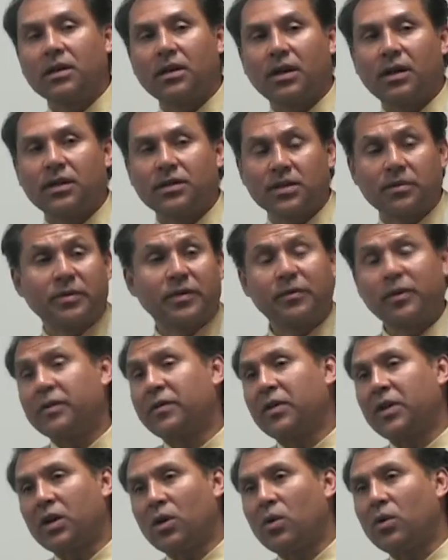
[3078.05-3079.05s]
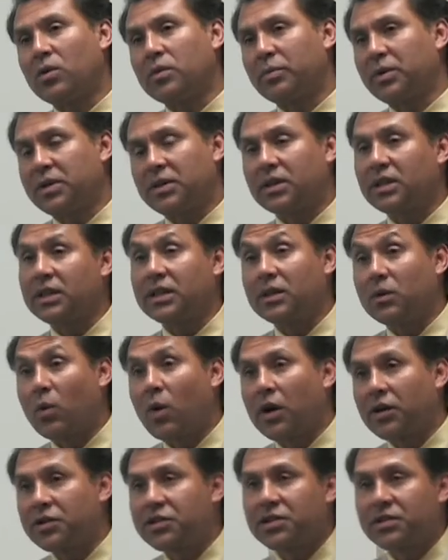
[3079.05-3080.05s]
Uh, some of them are very old, particularly the
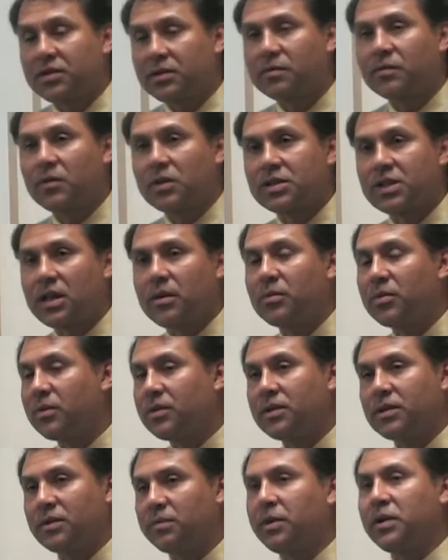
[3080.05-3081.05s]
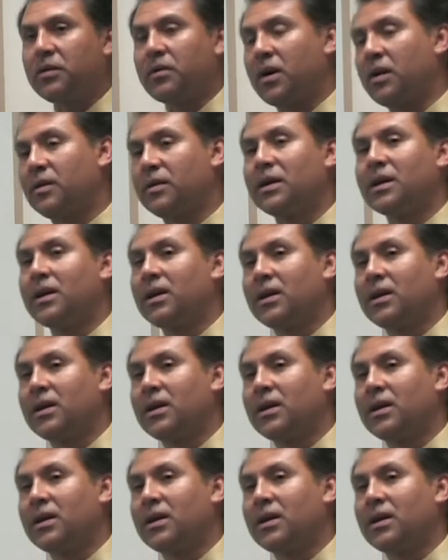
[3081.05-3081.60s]
water system, for example. It's been around.